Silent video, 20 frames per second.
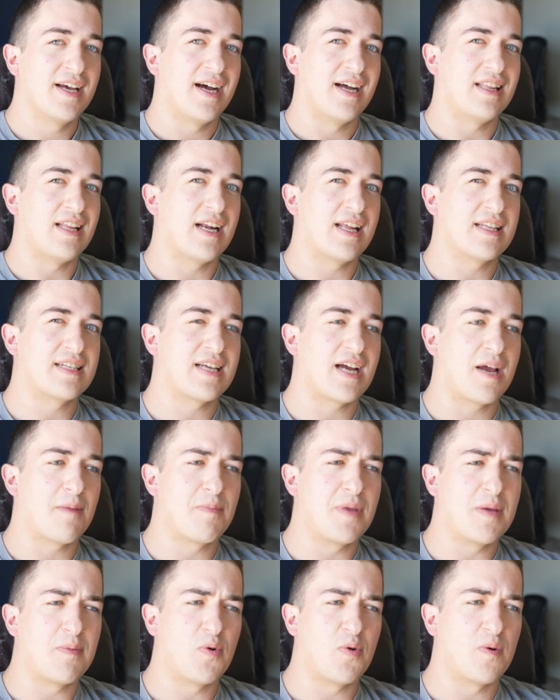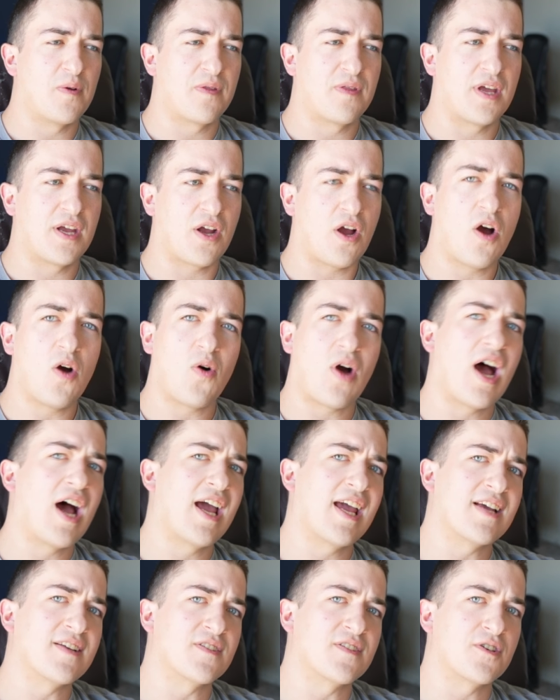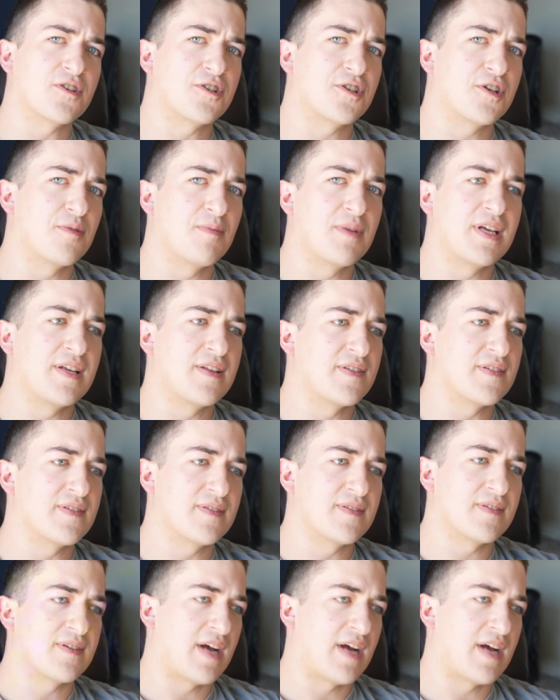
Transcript: A lot of the time people will think, oh, high exertion means